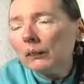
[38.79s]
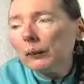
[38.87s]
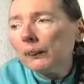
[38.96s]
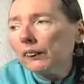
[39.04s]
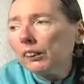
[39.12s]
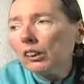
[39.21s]

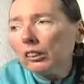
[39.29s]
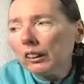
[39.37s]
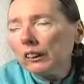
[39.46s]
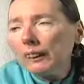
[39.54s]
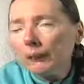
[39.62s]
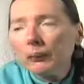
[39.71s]
But they are
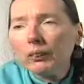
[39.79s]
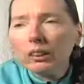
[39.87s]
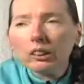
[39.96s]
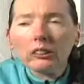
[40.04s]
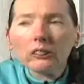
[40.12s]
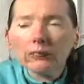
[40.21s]

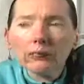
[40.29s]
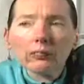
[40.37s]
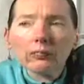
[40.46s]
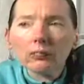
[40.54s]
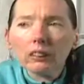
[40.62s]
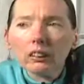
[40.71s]
inspirational
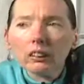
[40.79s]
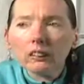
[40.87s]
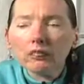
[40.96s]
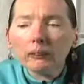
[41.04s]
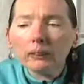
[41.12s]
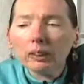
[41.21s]
stories
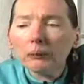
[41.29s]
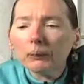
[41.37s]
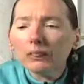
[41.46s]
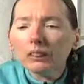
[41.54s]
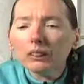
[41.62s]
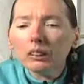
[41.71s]
of
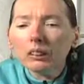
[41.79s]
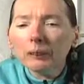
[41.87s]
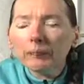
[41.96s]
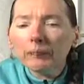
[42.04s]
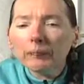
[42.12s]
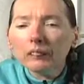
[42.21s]
people
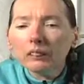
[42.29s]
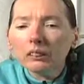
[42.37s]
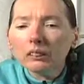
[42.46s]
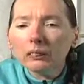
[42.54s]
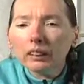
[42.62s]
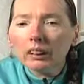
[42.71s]

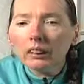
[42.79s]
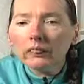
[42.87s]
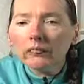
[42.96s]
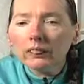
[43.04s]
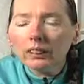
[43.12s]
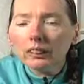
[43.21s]
who
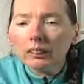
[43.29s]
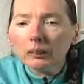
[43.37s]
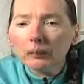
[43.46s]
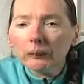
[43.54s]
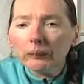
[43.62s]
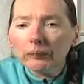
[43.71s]
have
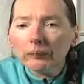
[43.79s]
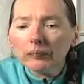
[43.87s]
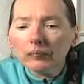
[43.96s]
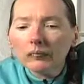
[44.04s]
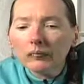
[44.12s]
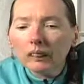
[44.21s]
um,
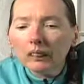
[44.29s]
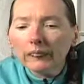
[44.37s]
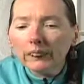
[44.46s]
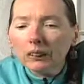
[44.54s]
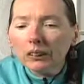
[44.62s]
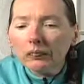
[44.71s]

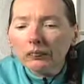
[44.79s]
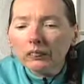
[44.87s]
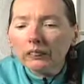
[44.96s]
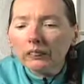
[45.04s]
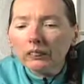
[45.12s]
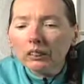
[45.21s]

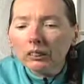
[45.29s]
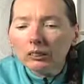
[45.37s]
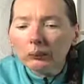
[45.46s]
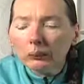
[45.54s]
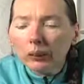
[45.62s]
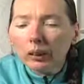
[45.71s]
solved their
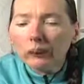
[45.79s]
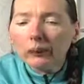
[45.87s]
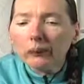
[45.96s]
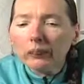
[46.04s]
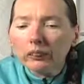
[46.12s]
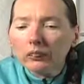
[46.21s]
own
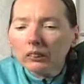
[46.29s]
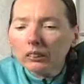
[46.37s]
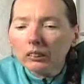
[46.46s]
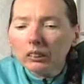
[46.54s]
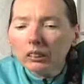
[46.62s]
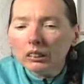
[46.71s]
problems
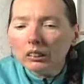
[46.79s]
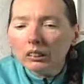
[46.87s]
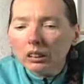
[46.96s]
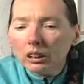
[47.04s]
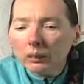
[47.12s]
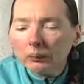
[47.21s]
or
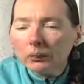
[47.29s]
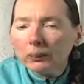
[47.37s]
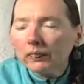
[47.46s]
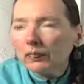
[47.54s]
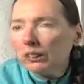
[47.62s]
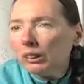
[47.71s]
coped
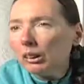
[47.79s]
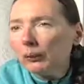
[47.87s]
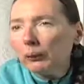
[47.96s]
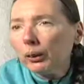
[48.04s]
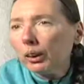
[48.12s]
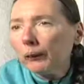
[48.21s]
with their
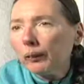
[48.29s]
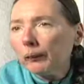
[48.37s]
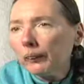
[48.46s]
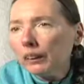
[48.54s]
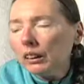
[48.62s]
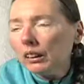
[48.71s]
own
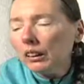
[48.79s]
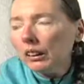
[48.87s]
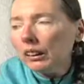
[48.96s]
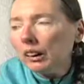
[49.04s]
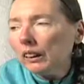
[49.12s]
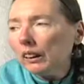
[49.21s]
problems
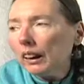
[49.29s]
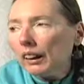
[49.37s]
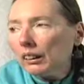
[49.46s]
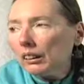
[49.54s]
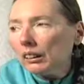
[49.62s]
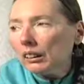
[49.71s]
and
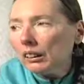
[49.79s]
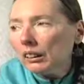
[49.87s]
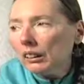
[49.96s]
gotten